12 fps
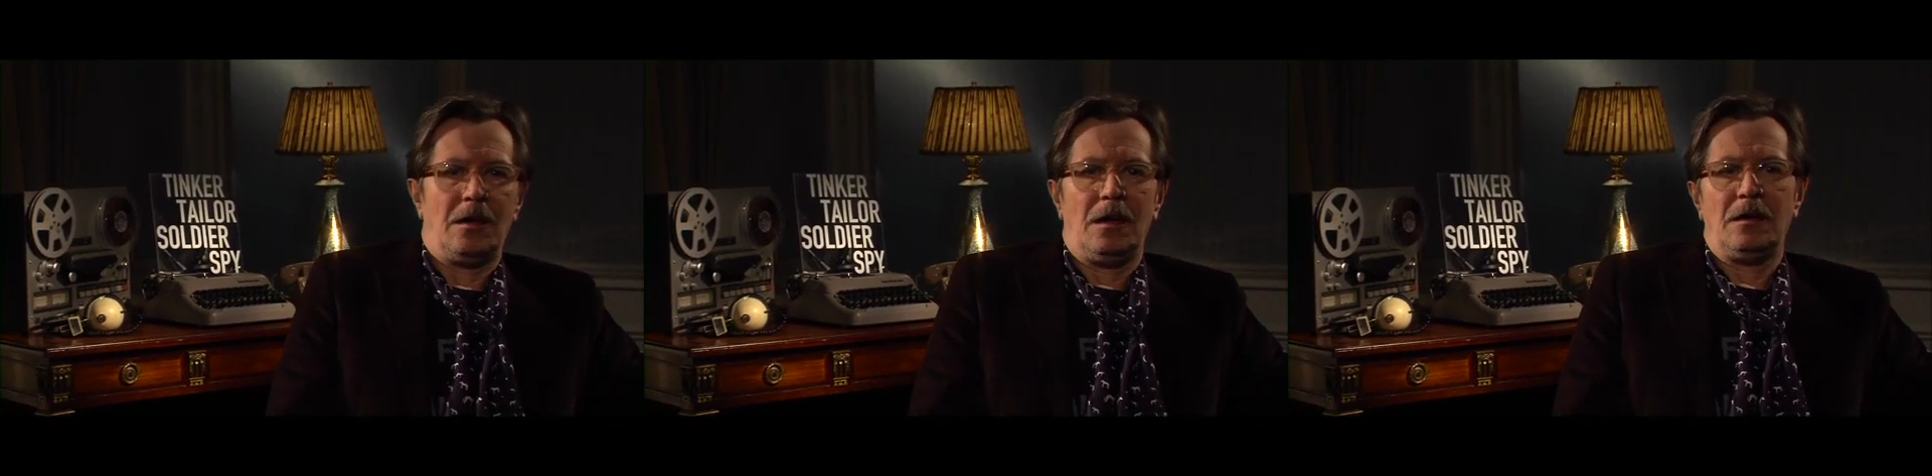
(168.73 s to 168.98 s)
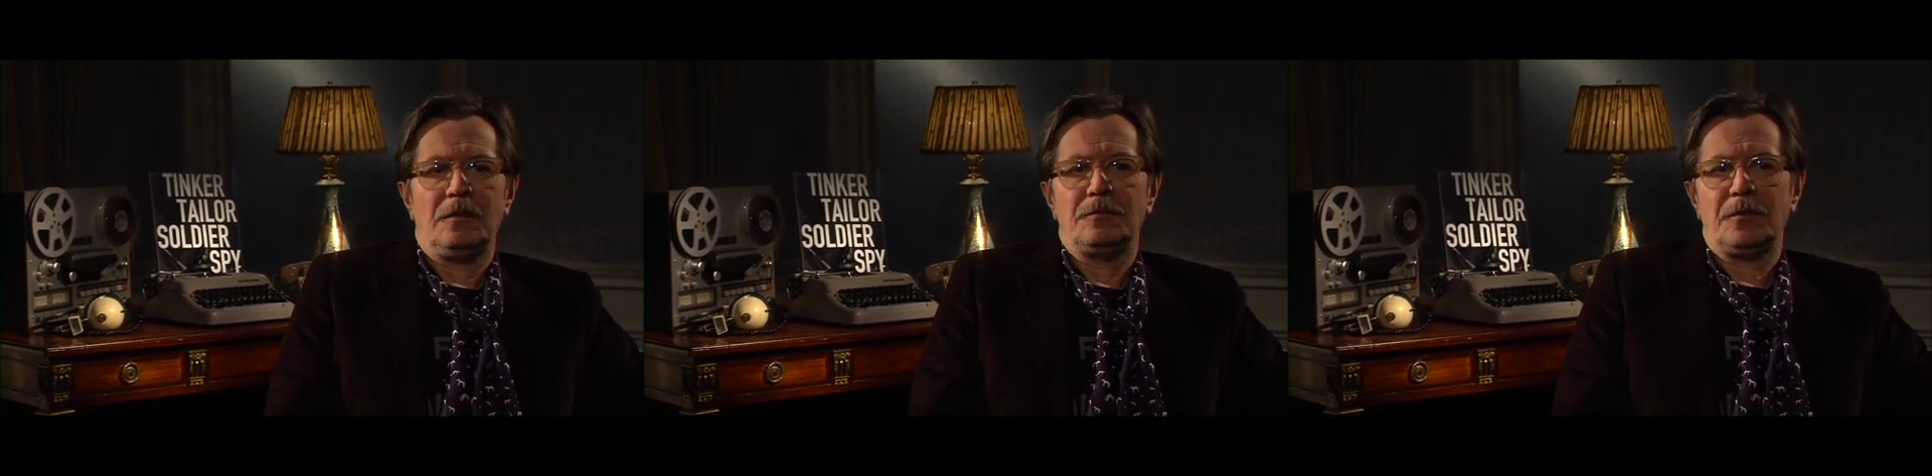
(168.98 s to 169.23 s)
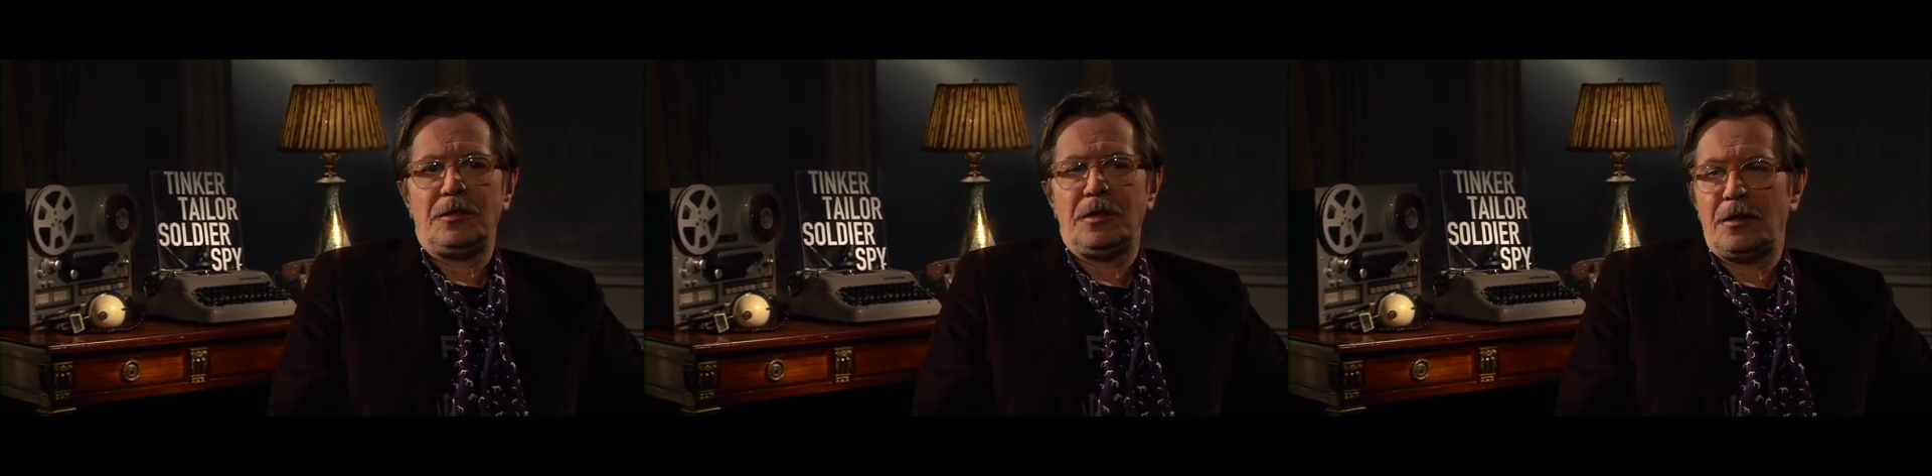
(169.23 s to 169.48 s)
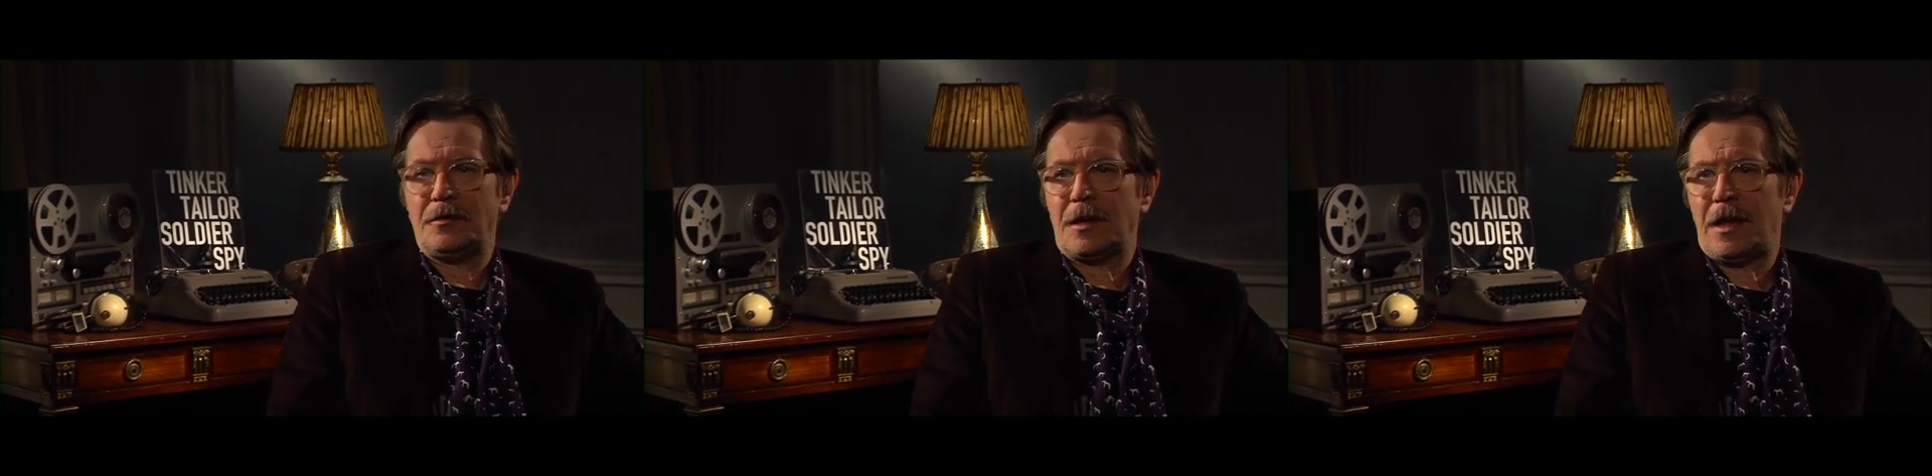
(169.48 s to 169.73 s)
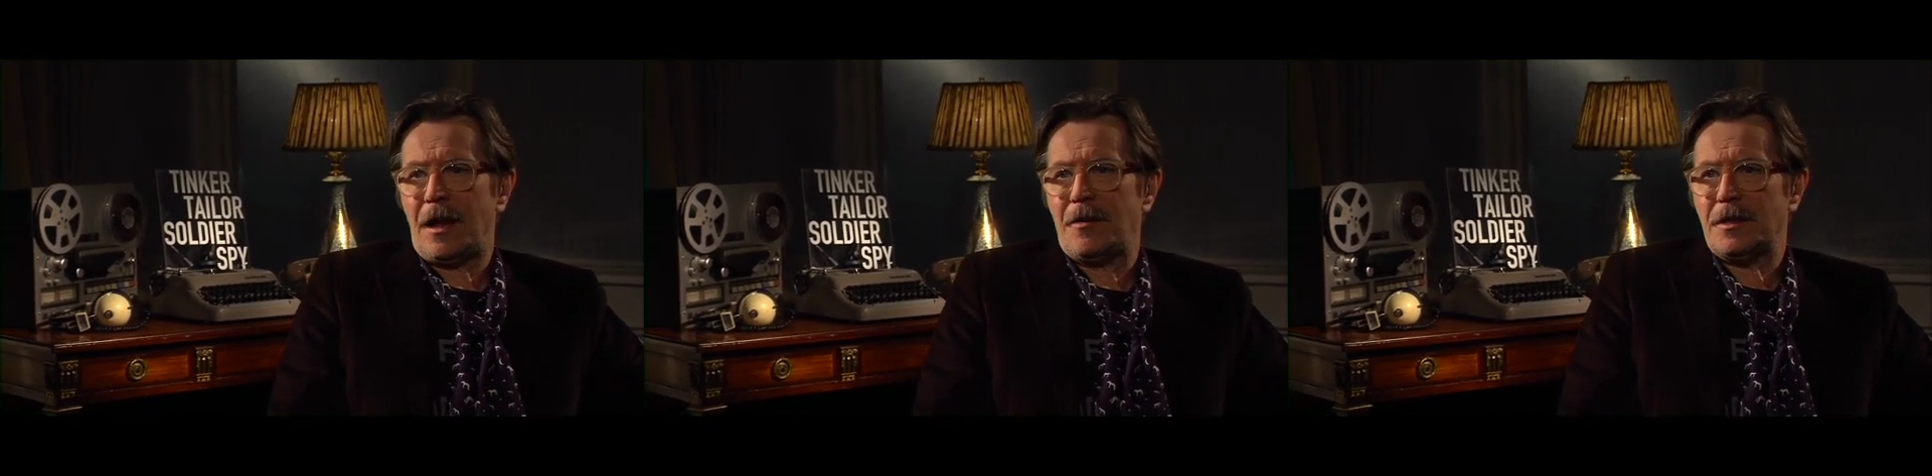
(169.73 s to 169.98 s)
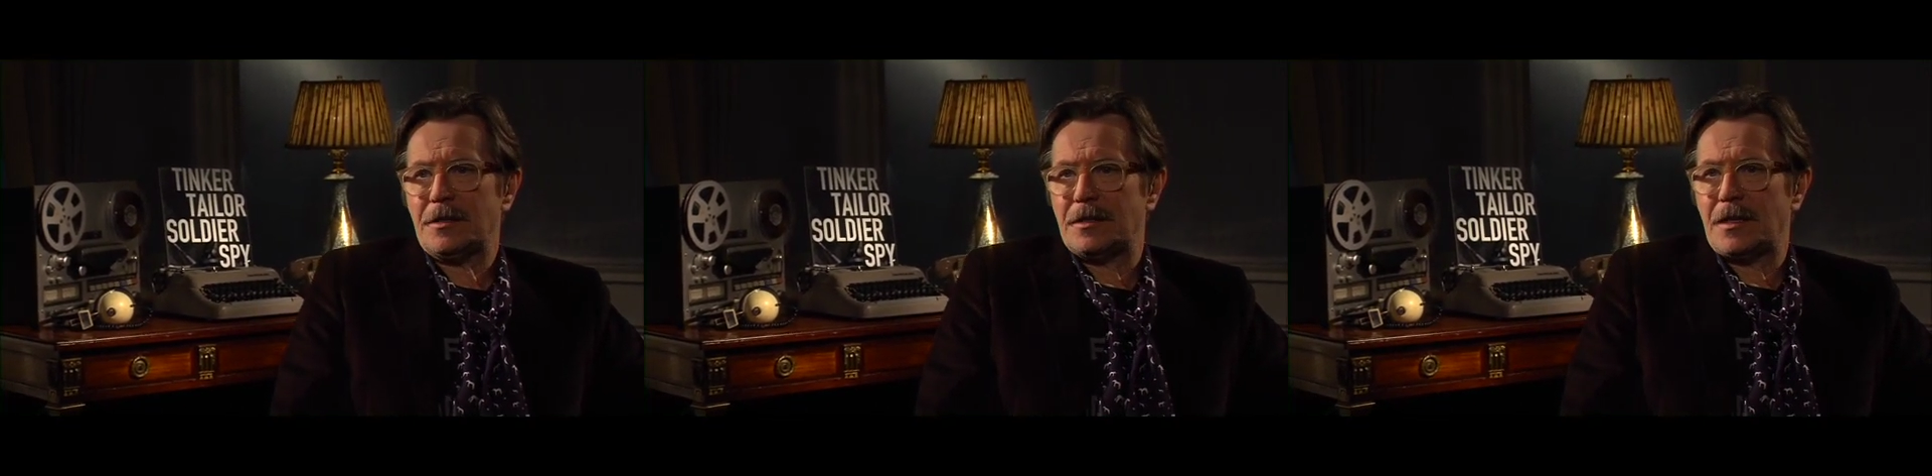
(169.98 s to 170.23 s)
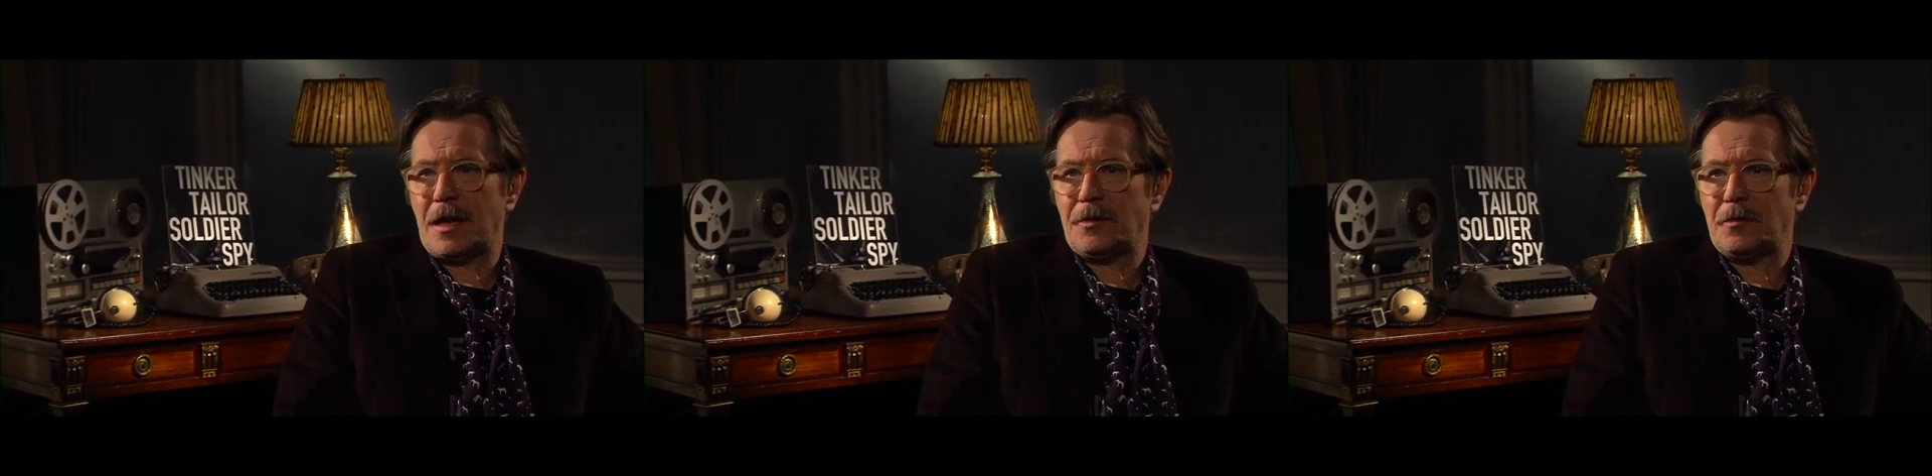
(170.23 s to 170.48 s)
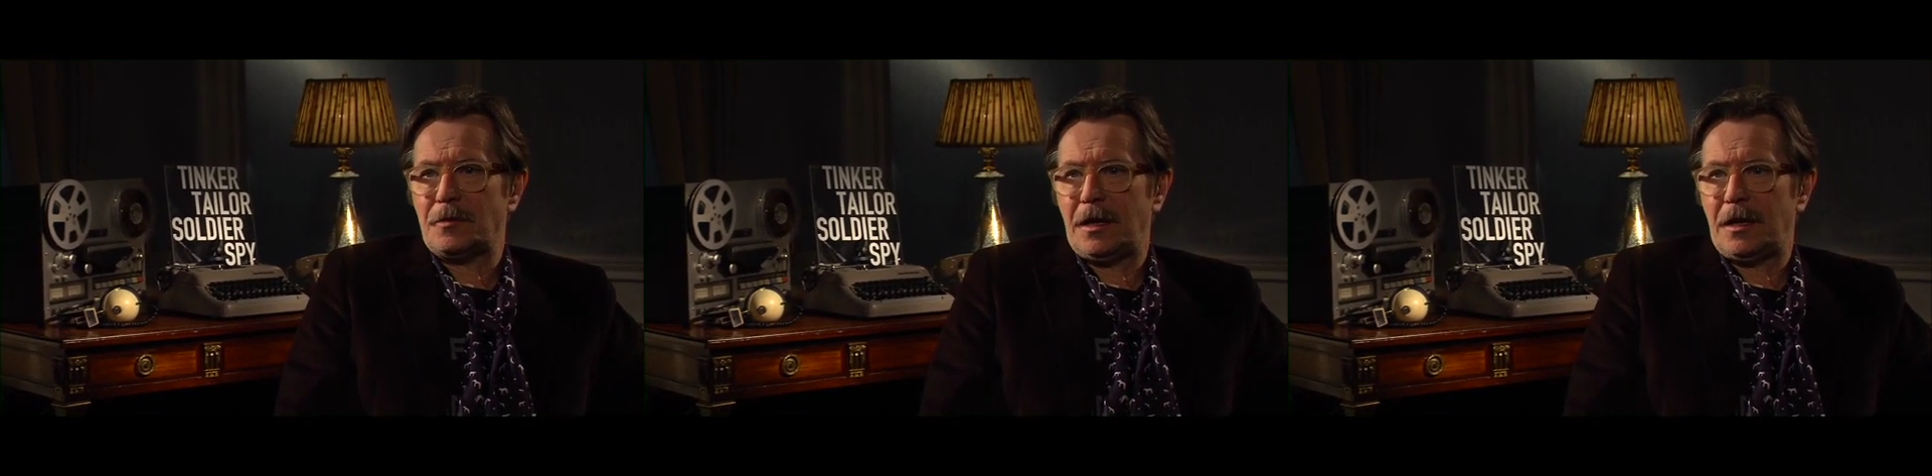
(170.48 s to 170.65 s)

Um, you know the character Daniel